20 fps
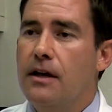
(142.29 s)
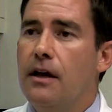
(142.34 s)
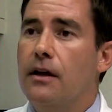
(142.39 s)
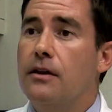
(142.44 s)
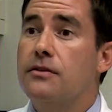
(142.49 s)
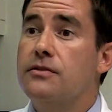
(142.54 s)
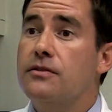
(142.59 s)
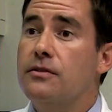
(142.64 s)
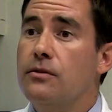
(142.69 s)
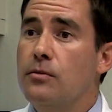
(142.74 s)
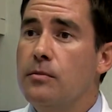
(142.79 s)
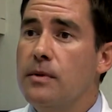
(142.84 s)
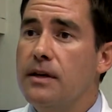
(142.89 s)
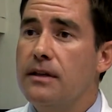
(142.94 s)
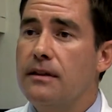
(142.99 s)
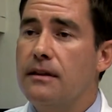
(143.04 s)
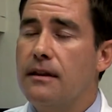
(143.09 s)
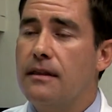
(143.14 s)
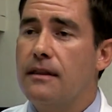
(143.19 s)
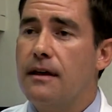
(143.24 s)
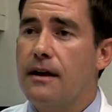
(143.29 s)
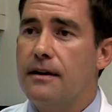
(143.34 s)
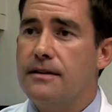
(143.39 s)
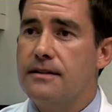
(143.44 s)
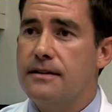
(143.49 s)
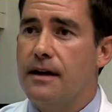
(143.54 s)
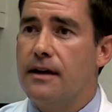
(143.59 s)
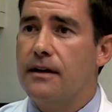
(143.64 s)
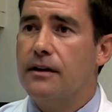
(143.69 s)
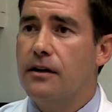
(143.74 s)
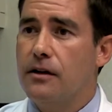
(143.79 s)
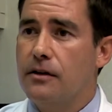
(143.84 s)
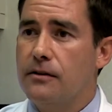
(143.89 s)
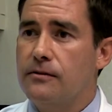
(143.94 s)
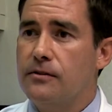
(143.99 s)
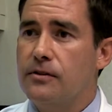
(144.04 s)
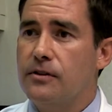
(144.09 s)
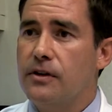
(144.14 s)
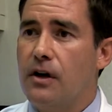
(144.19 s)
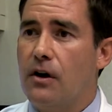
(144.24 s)
assuming that that is not
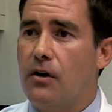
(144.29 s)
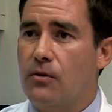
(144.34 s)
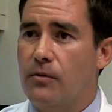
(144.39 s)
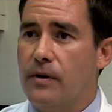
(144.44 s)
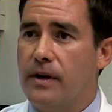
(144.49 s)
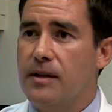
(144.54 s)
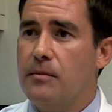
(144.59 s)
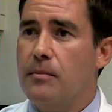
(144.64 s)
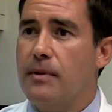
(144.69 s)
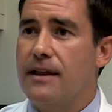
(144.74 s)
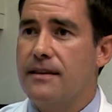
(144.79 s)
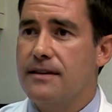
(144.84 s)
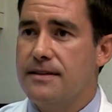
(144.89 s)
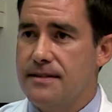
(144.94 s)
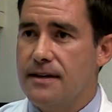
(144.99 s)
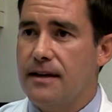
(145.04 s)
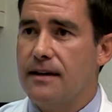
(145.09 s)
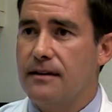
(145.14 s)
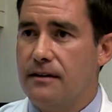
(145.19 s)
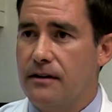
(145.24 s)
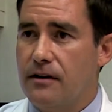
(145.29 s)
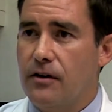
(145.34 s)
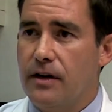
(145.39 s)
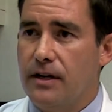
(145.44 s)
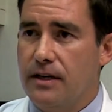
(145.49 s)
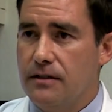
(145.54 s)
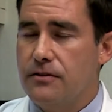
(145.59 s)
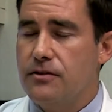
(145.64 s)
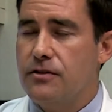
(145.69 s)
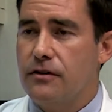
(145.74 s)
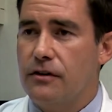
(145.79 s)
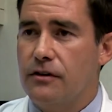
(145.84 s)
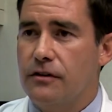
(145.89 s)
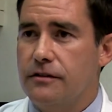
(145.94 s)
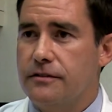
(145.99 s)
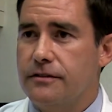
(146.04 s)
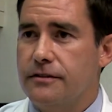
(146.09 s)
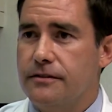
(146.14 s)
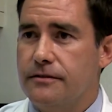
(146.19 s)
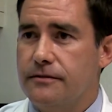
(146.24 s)
covered already by the secondary
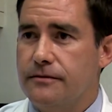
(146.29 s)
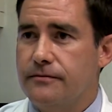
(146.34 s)
insurance.